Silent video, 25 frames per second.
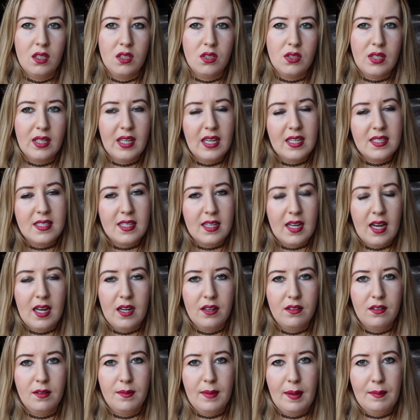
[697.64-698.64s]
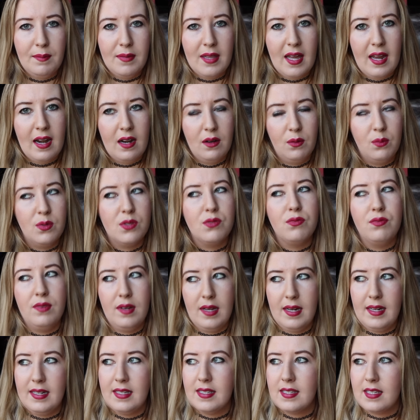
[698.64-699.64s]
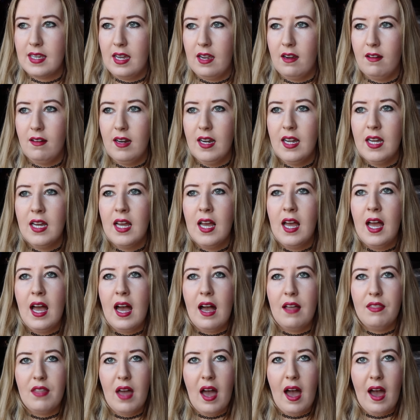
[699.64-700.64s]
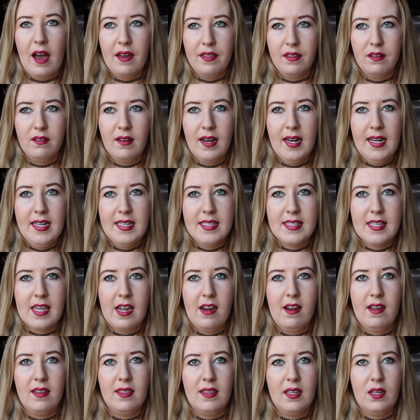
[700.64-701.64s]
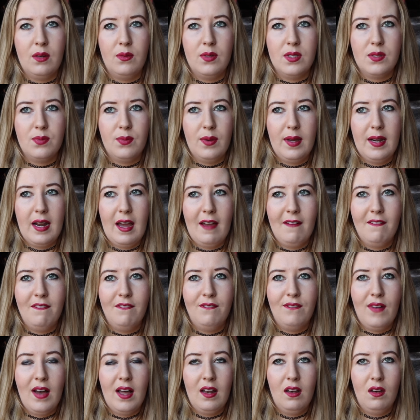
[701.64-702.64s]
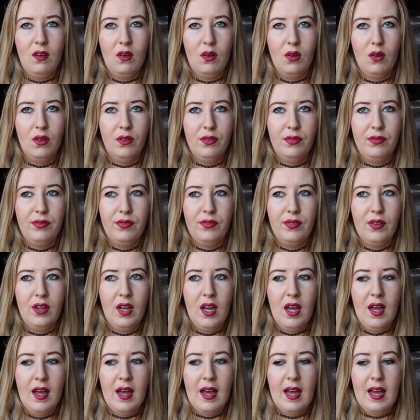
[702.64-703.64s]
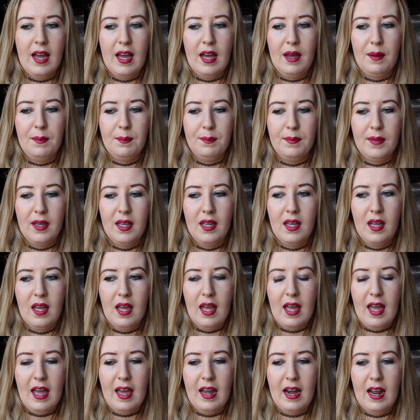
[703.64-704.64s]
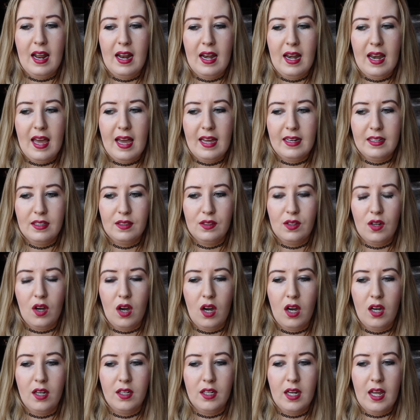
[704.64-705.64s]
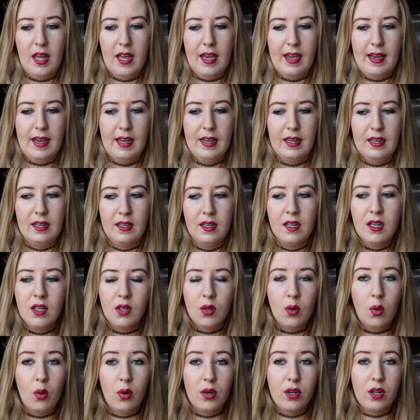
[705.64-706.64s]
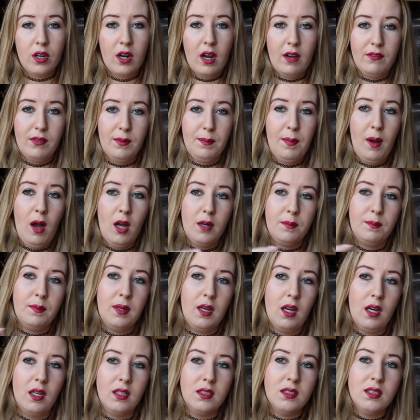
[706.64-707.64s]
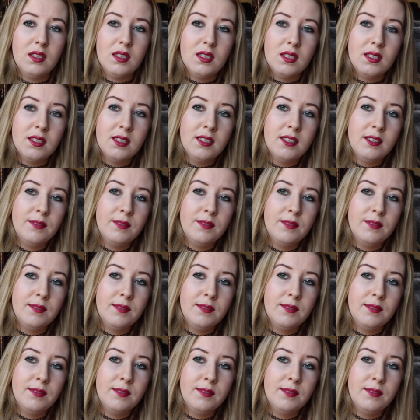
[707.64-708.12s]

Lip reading: So I guess I kind of remember that and it was really scary. And the other really scary thing was when I fell off and I landed on a corner of a pot plant.